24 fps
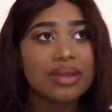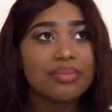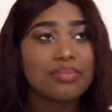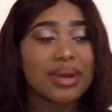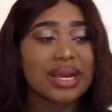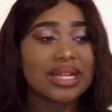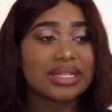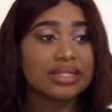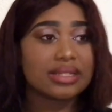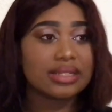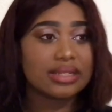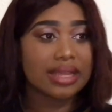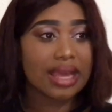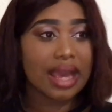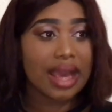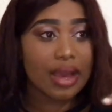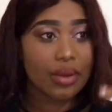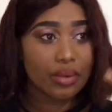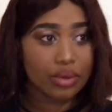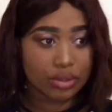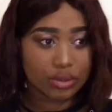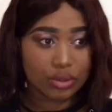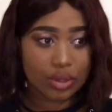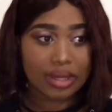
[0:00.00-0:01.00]
But
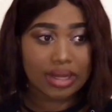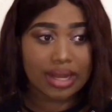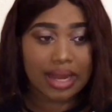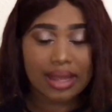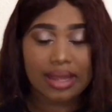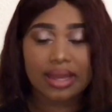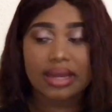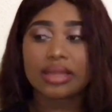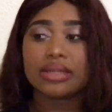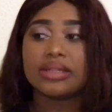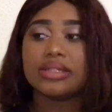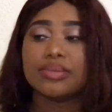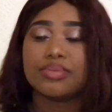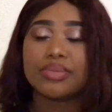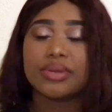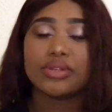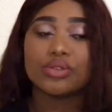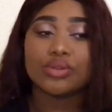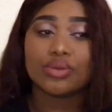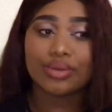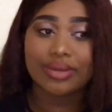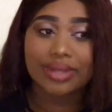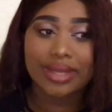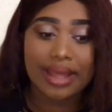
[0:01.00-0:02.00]
yeah, we took like grade
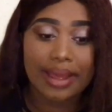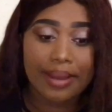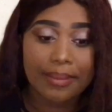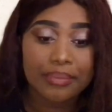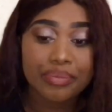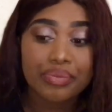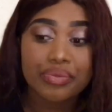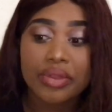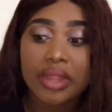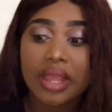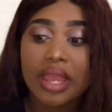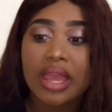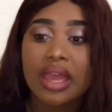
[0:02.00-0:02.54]
depends on him.